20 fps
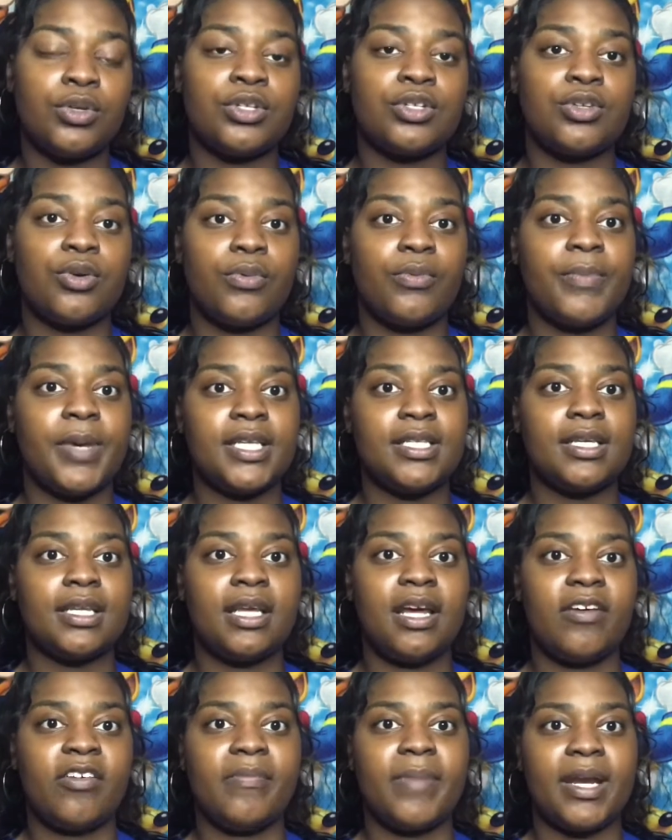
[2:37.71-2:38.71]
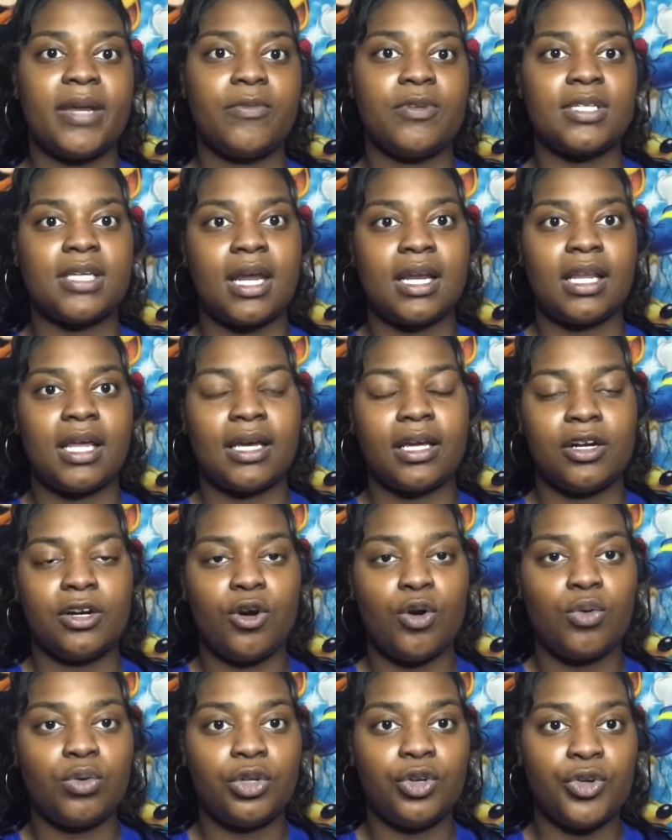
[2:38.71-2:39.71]
So basically everybody was kind of like in their
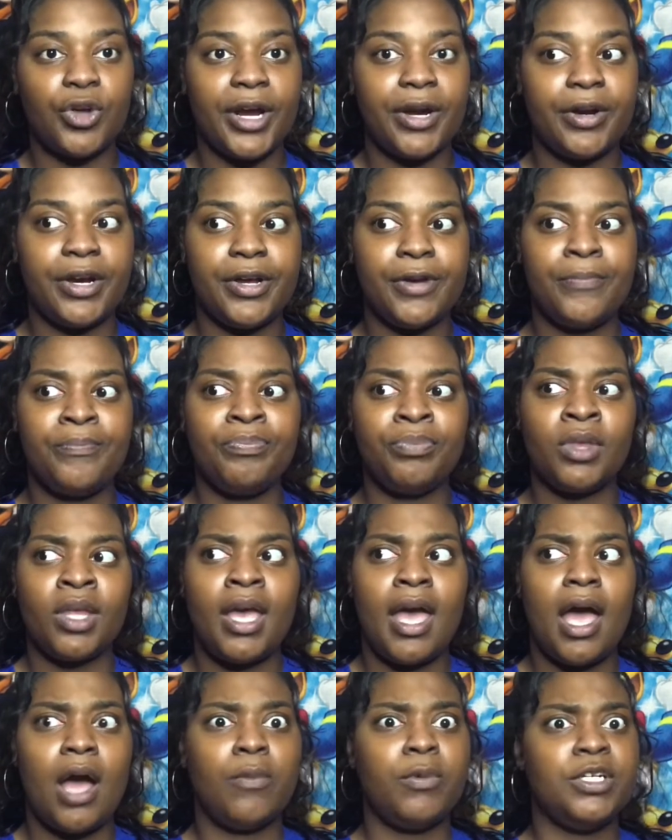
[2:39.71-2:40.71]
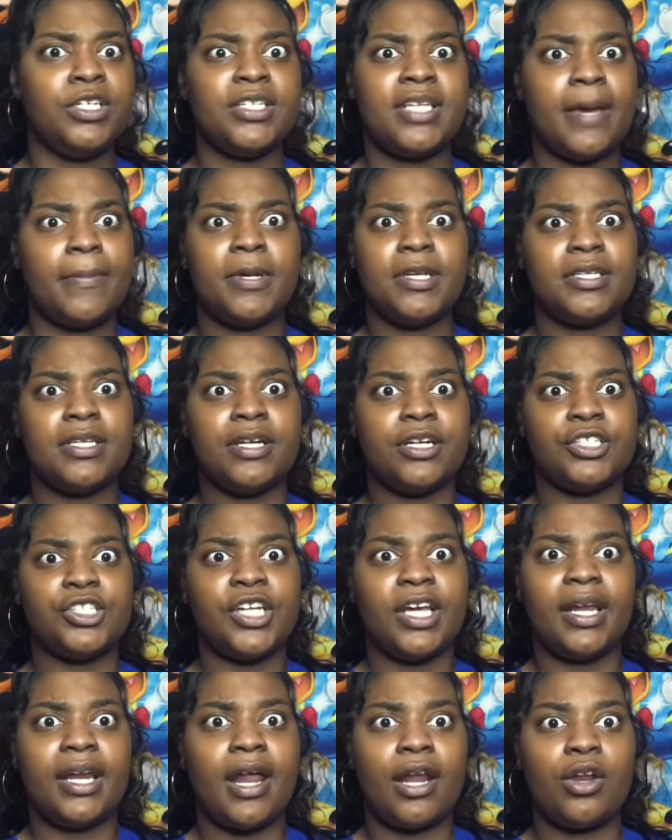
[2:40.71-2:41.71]
own little area, and we just happened to see her
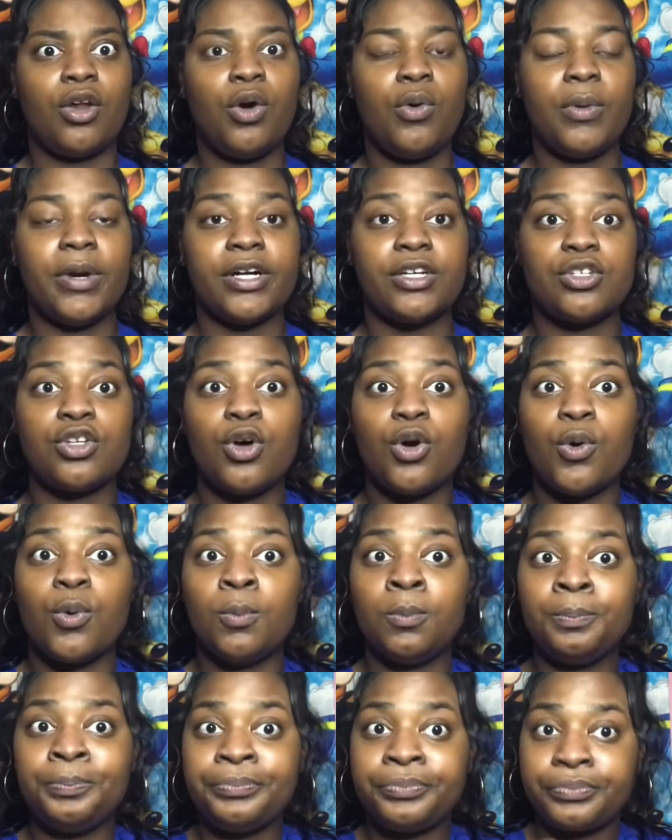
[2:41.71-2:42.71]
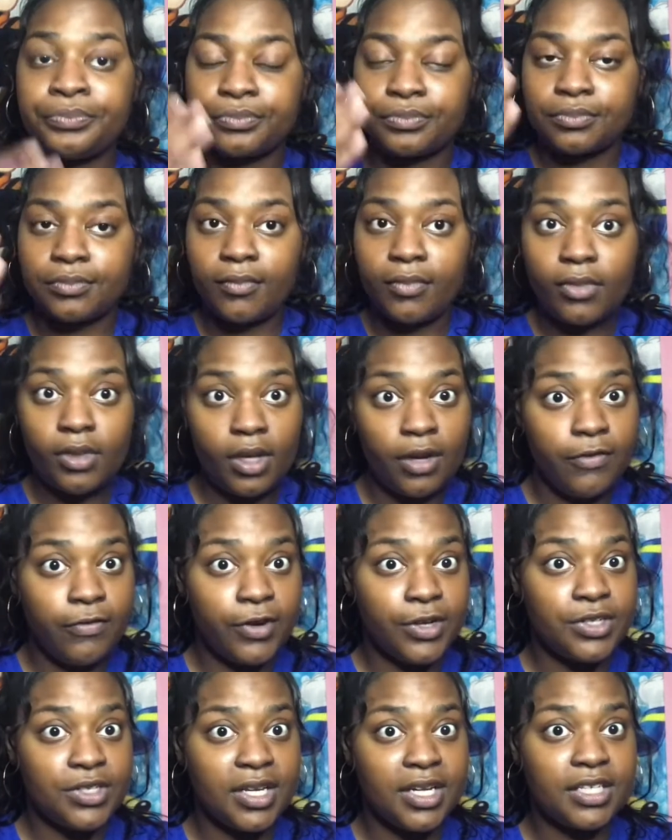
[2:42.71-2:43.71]
shaking out of nowhere. So
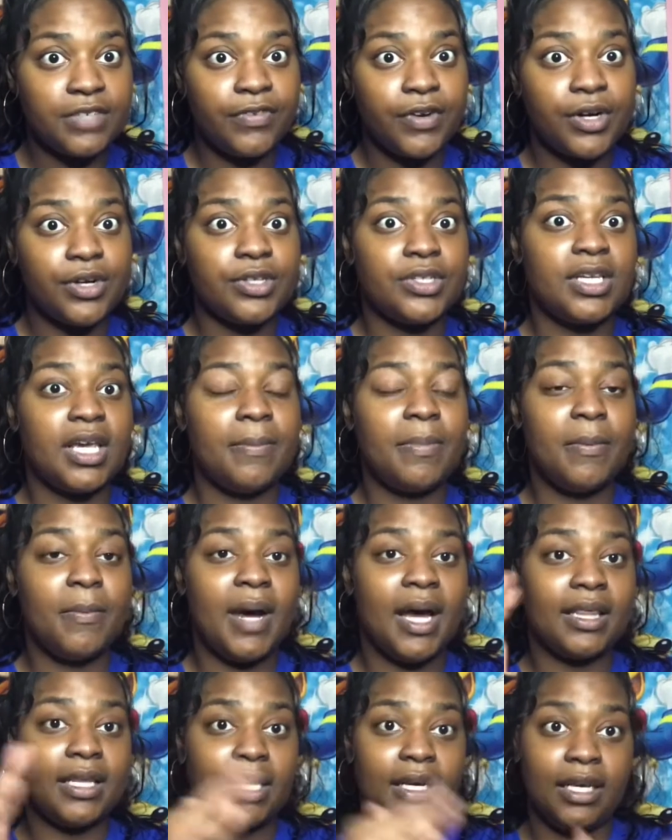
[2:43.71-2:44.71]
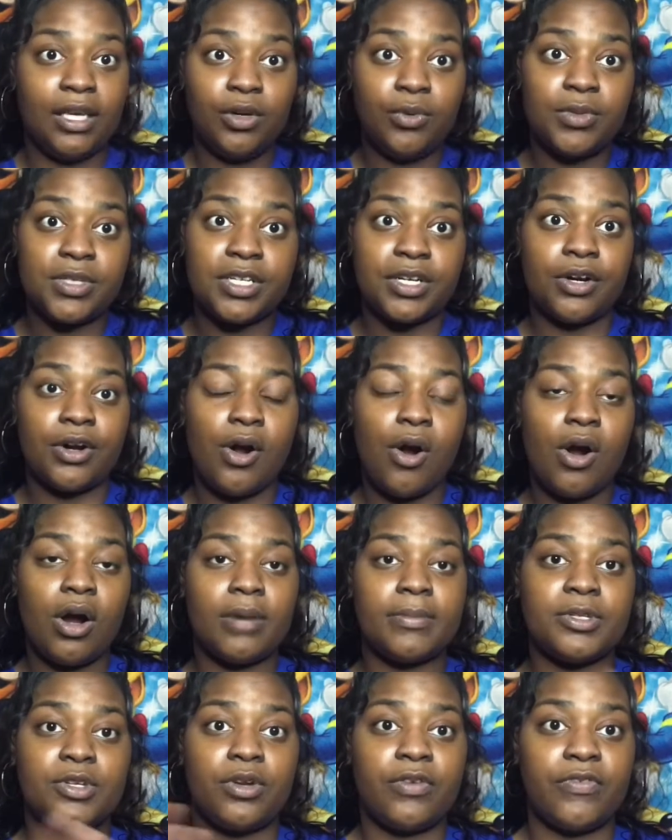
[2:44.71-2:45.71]
first things first, keep in mind the needle was in her arm.
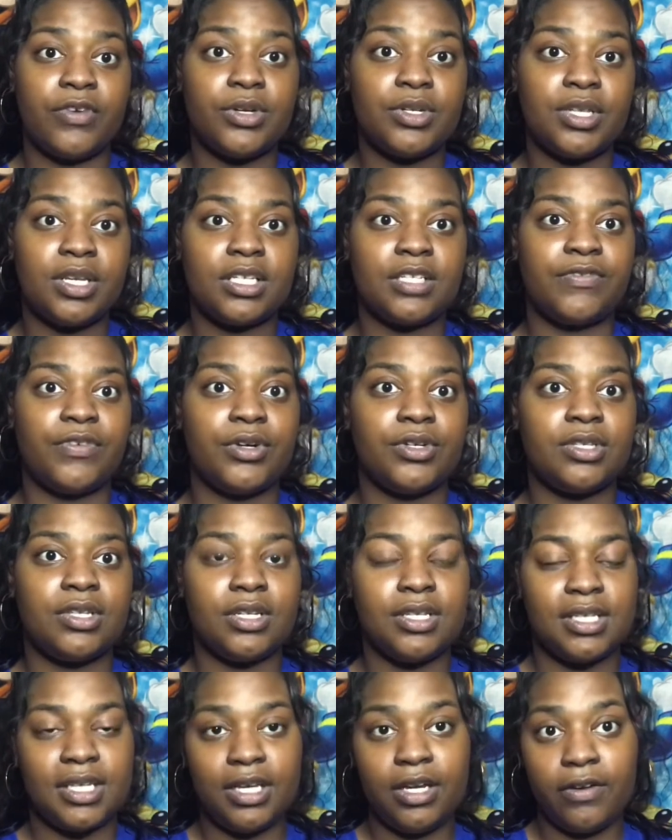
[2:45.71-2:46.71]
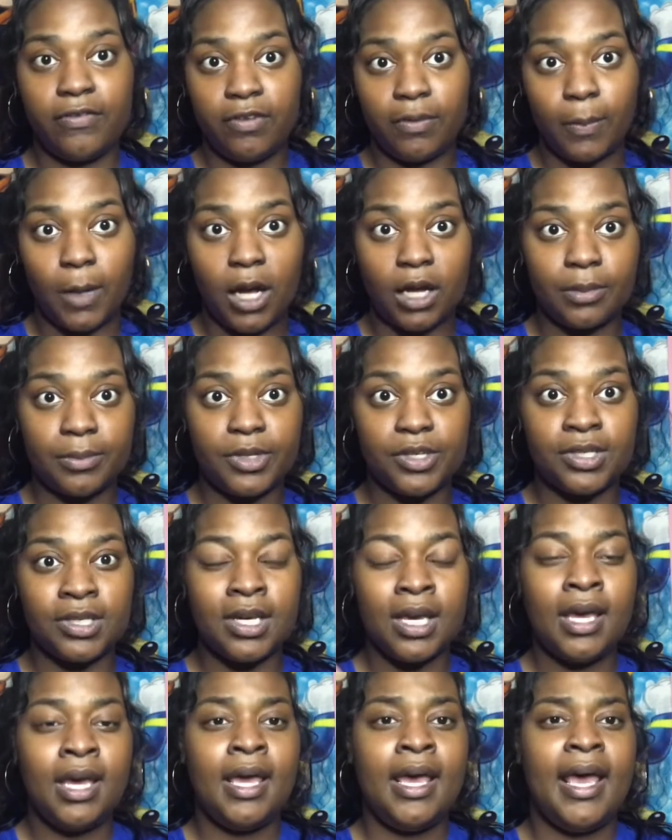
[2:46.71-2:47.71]
So the first things first, the senior phlebotomist,
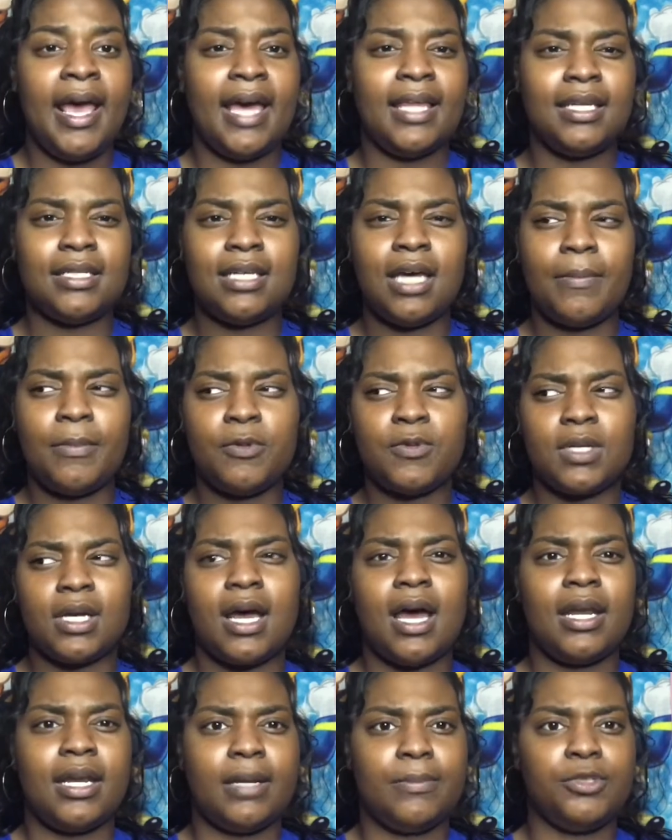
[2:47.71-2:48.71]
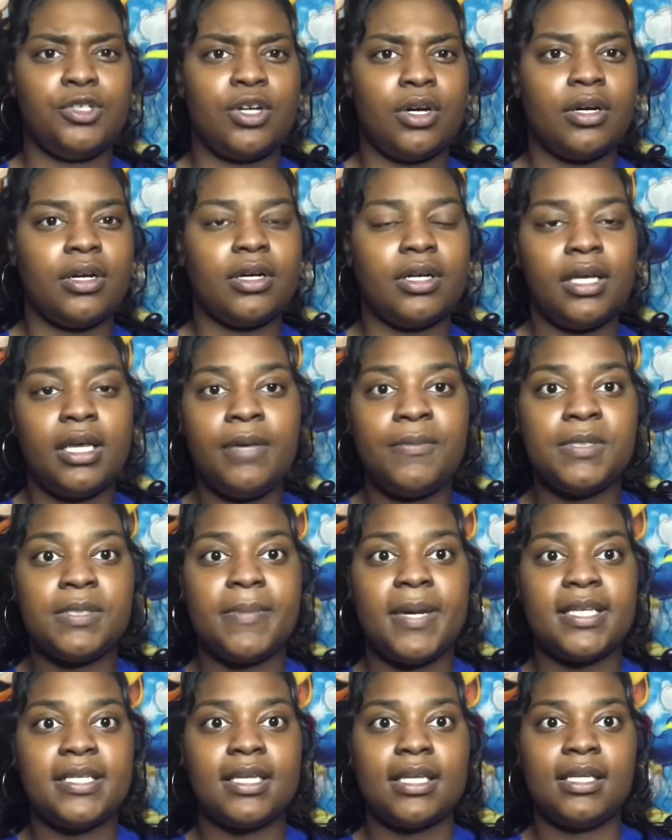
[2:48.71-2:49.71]
at the time it was a guy named John. He was
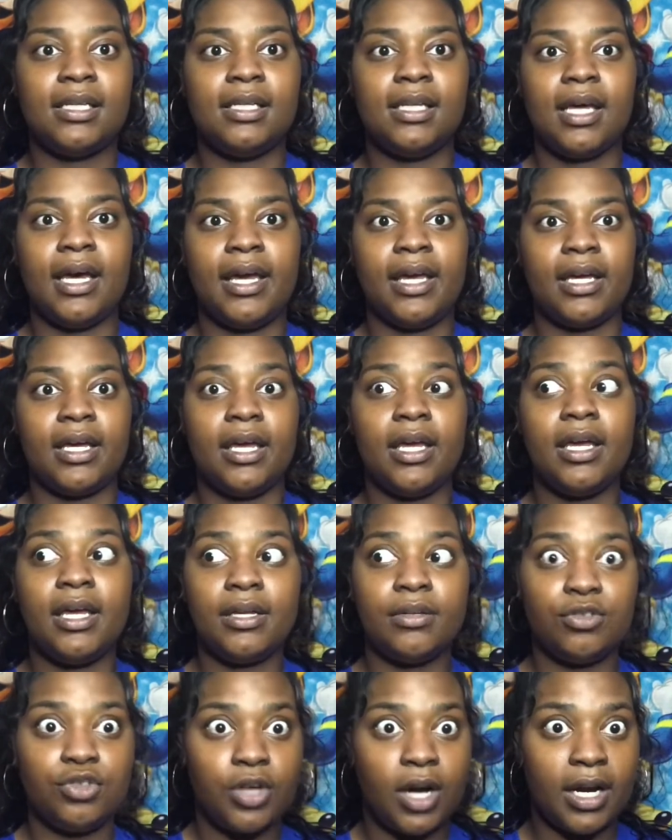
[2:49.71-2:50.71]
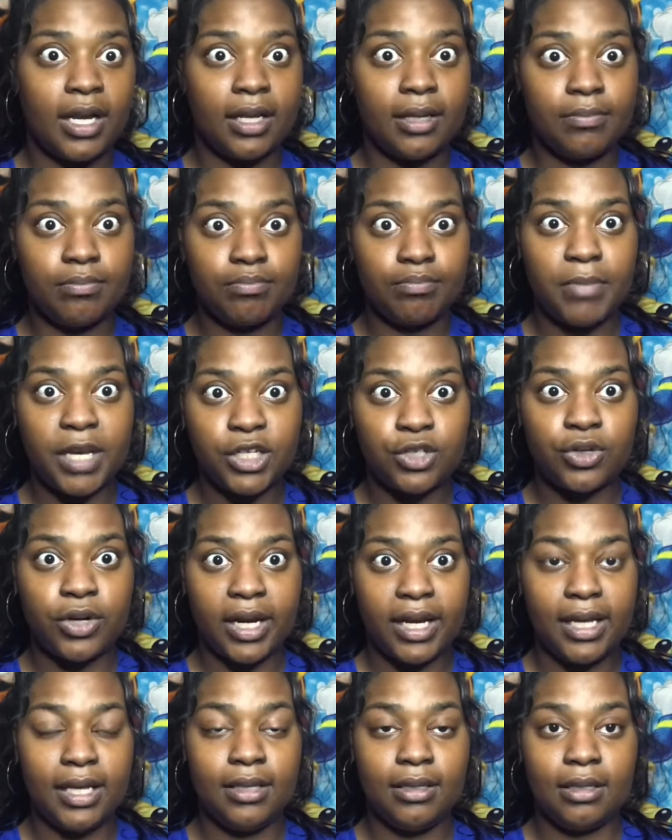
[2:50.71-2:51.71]
basically like trying to make sure
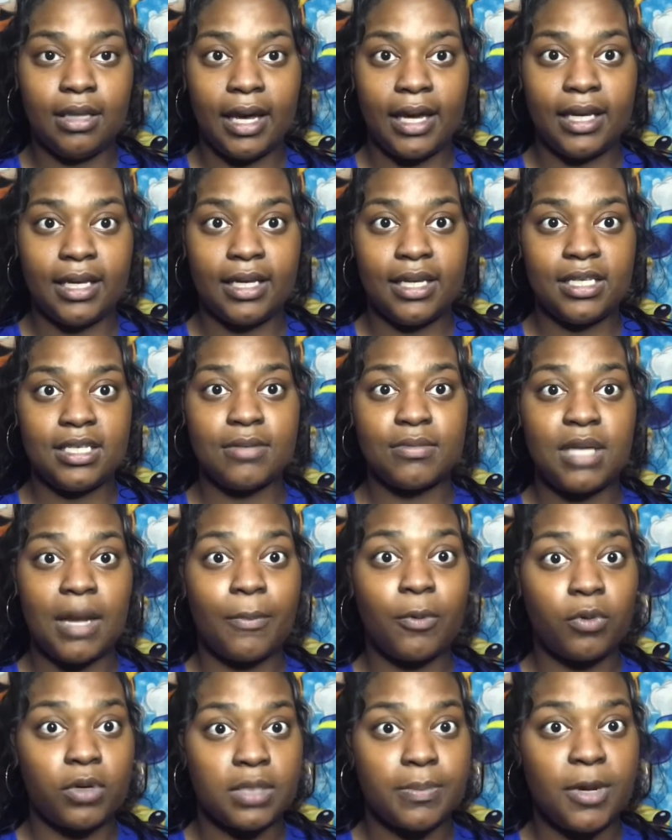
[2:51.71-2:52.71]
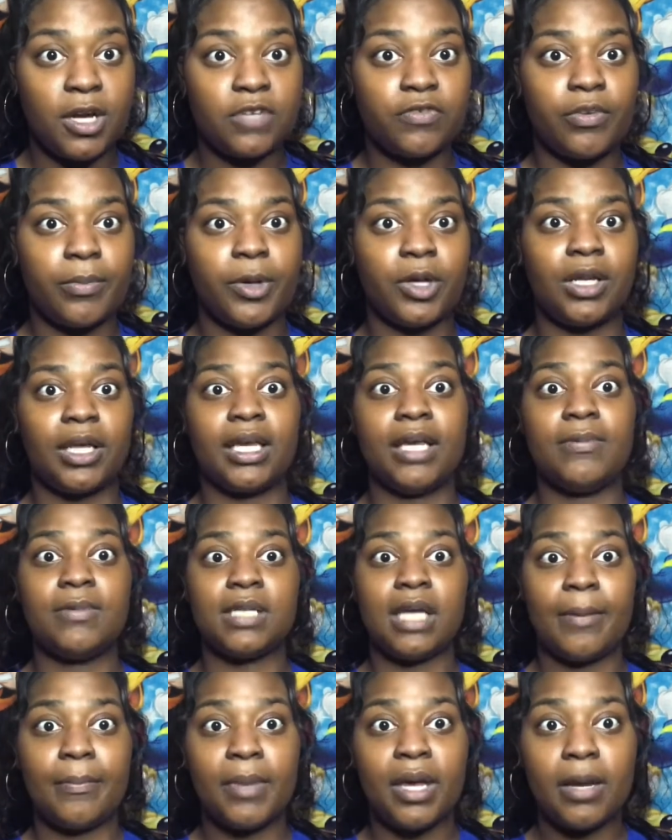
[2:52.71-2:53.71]
he like get some type of response from her. Like he was
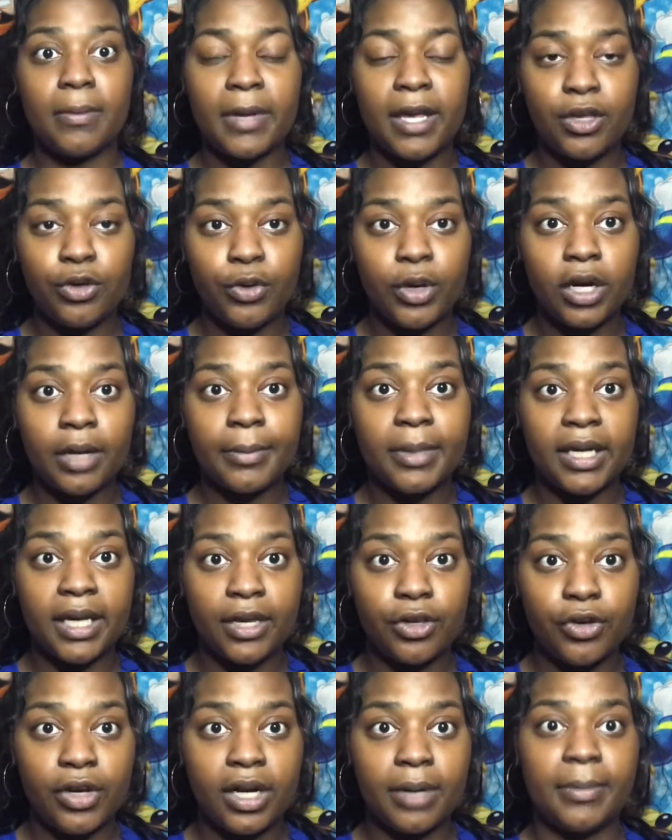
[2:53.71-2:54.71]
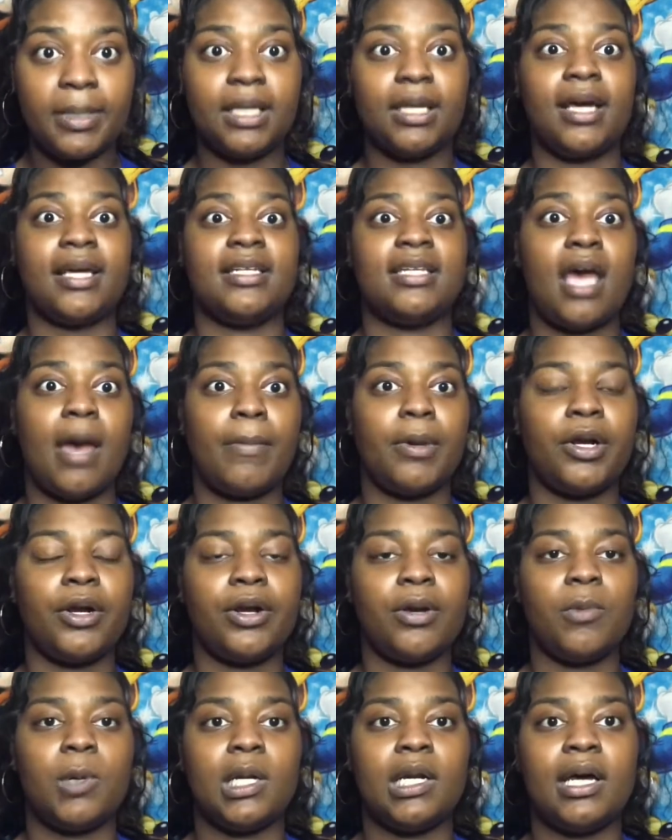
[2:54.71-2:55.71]
like, ma'am, can you hear me? Can you hear me? Like tapping her
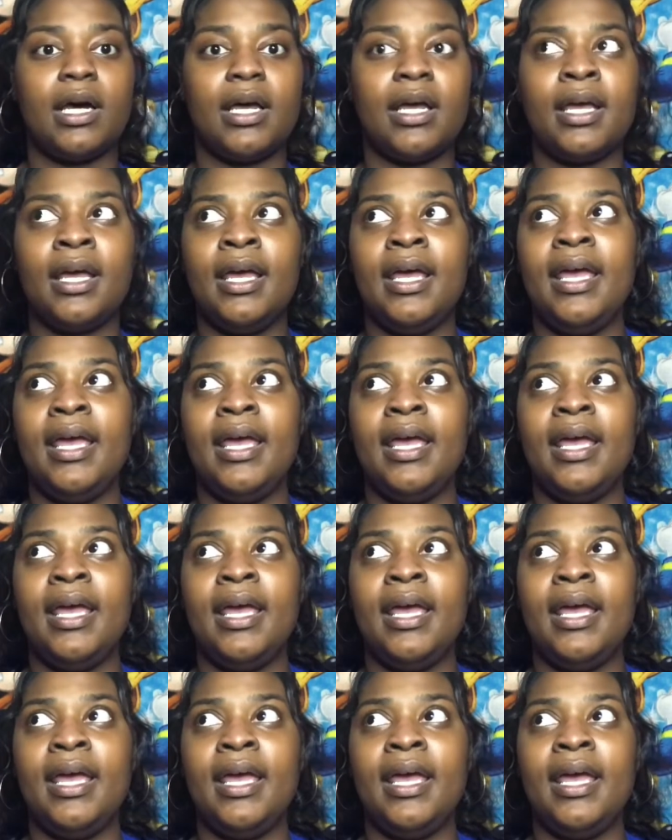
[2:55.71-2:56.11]
and whatnot.